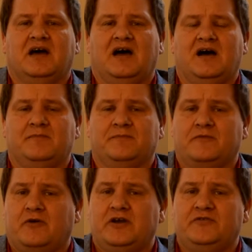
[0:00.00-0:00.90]
um,
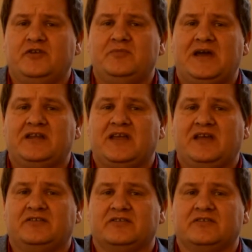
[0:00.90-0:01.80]
quite a few
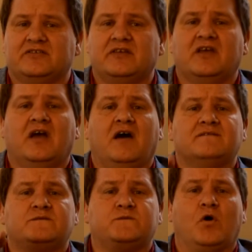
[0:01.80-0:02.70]
medications.
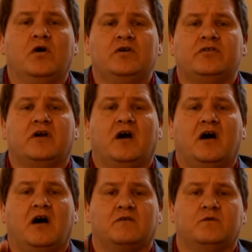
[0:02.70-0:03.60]
Fourth,
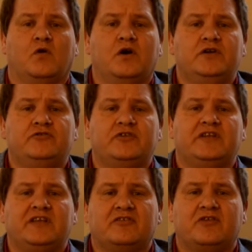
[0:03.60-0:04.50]
avoid
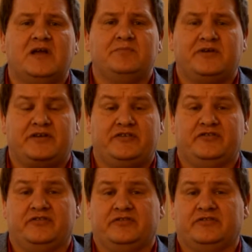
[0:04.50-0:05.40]
drinking cranberry
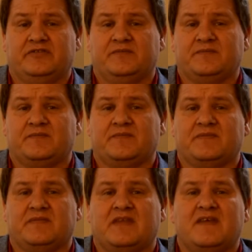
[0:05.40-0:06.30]
juice.
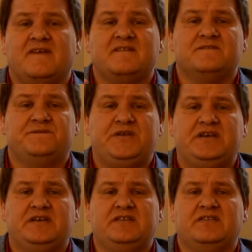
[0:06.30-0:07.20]

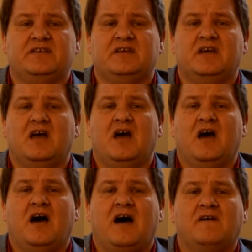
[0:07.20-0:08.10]
Fifth,
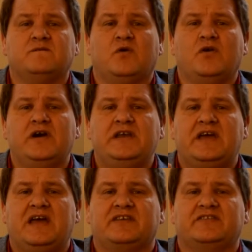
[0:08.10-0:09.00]

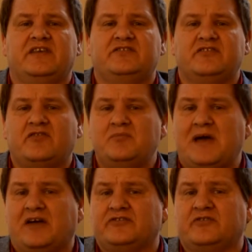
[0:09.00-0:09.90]
avoid excessive
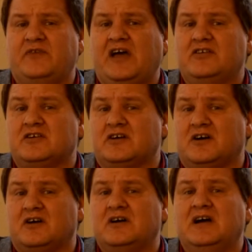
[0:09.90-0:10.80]
amounts of
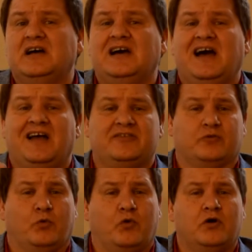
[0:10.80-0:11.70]
alcohol, as
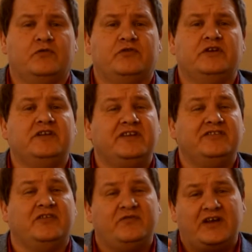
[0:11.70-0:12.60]
warfarin
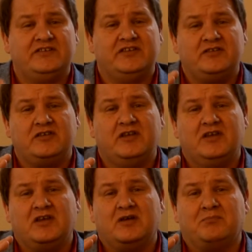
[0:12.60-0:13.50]
is affected
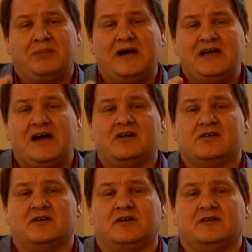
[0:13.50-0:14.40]
by
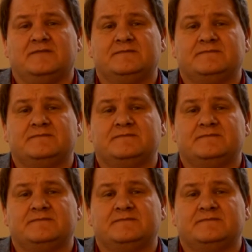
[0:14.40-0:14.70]
alcohol.